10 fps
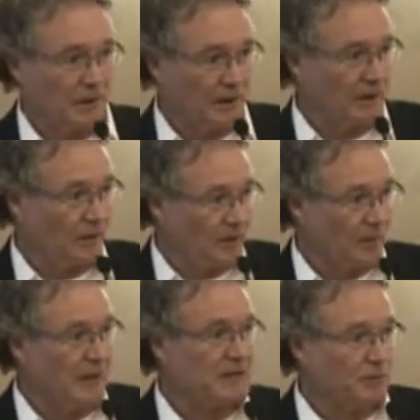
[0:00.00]
the
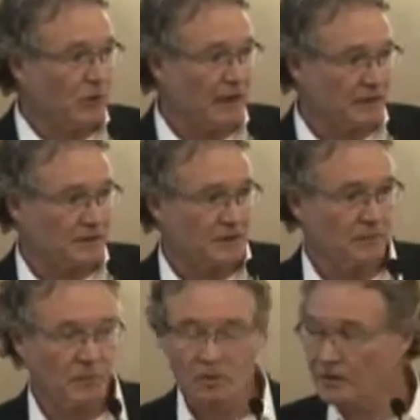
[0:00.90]
best practice
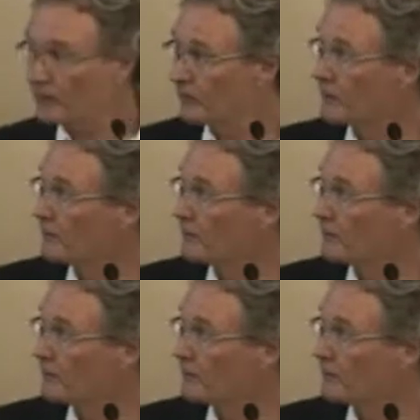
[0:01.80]
component.